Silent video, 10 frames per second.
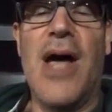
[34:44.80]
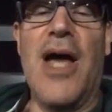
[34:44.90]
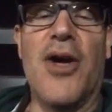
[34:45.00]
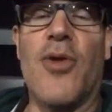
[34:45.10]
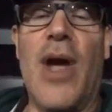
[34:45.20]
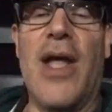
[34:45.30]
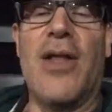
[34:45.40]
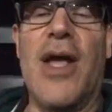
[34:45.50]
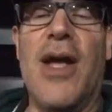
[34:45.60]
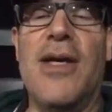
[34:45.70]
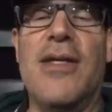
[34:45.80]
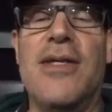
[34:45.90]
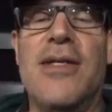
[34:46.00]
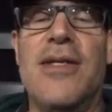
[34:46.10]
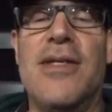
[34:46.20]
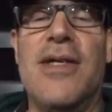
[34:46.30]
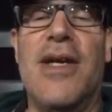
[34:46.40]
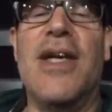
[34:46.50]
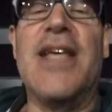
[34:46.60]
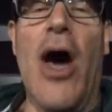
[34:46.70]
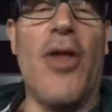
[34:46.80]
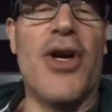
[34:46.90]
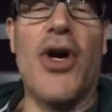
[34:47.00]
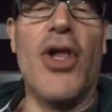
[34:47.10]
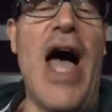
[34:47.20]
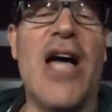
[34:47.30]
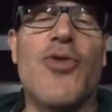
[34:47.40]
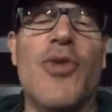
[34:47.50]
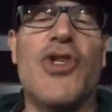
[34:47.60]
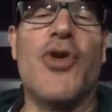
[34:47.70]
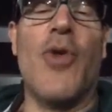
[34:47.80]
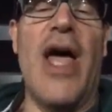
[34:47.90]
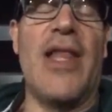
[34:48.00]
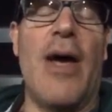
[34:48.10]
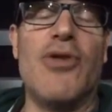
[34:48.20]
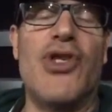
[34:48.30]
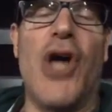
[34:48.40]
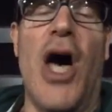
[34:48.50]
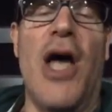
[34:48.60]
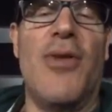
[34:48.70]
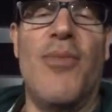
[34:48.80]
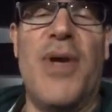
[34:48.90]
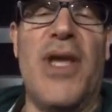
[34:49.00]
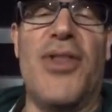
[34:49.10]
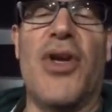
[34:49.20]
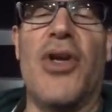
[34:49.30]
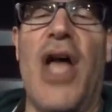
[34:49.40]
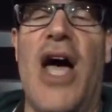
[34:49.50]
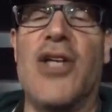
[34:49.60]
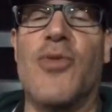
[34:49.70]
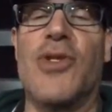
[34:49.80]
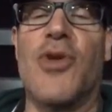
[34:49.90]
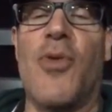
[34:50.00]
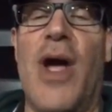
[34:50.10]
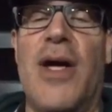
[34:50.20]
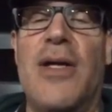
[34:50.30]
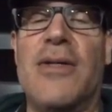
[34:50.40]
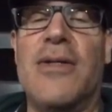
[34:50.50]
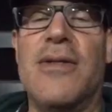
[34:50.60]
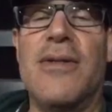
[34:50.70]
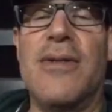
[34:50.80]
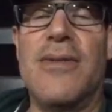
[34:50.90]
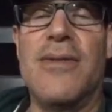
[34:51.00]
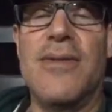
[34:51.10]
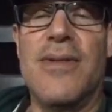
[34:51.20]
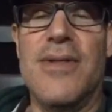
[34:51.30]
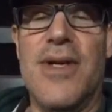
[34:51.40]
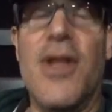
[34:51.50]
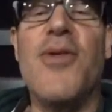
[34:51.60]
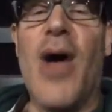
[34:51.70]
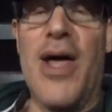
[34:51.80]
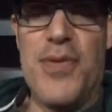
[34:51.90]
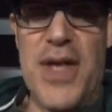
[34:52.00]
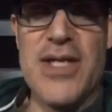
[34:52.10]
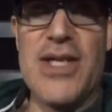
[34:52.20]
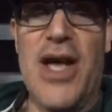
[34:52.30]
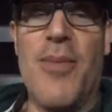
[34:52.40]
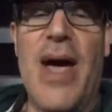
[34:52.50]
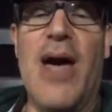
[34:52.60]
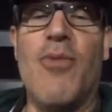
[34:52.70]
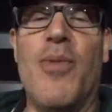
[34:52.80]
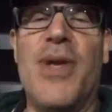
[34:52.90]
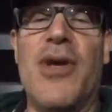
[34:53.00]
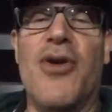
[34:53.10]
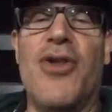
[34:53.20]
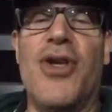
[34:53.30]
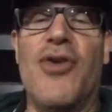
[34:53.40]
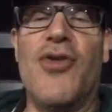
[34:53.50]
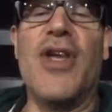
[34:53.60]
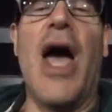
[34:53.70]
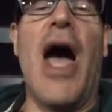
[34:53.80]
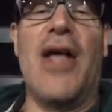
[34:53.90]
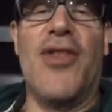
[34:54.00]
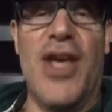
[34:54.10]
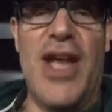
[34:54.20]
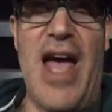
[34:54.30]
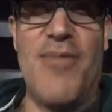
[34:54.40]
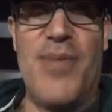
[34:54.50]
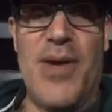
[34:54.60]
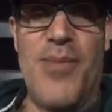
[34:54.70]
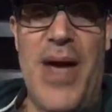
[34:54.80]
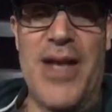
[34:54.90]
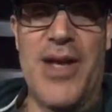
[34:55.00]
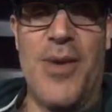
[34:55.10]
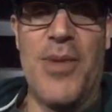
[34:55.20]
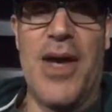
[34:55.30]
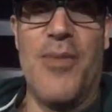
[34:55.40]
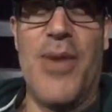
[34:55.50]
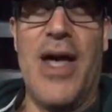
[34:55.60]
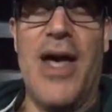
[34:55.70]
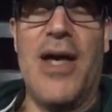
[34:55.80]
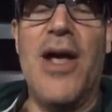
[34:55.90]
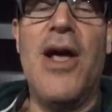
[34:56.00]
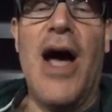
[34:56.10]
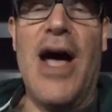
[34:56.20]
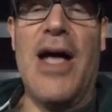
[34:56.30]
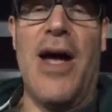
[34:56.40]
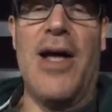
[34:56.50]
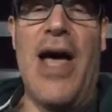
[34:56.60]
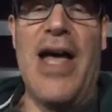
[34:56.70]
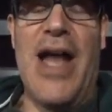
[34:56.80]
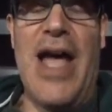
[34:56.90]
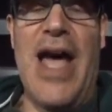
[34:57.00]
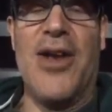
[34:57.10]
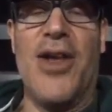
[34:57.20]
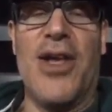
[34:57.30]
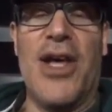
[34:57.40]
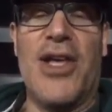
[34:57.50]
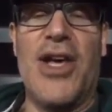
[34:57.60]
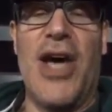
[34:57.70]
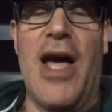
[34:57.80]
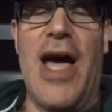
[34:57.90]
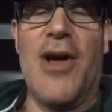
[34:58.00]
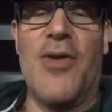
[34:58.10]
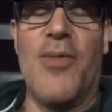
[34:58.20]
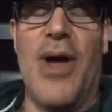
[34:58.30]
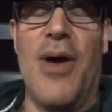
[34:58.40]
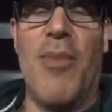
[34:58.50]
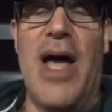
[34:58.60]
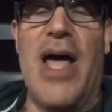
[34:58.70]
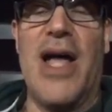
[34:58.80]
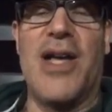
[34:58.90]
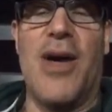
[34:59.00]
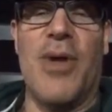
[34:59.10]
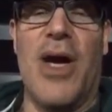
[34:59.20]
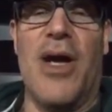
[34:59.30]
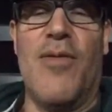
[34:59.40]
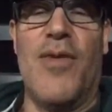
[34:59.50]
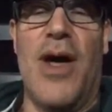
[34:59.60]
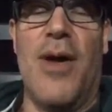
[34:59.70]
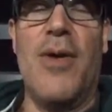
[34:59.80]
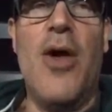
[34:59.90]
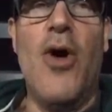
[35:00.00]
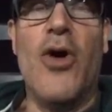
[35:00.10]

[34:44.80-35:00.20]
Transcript: I had a great day. Yeah, the collage was great. That was John. Pete, the collage was great. Right, things out of my head would be a good T-shirt. Yeah, I did have Big Ben coming out of my head. I, I and I had uh, I had uh, my head coming out of uh,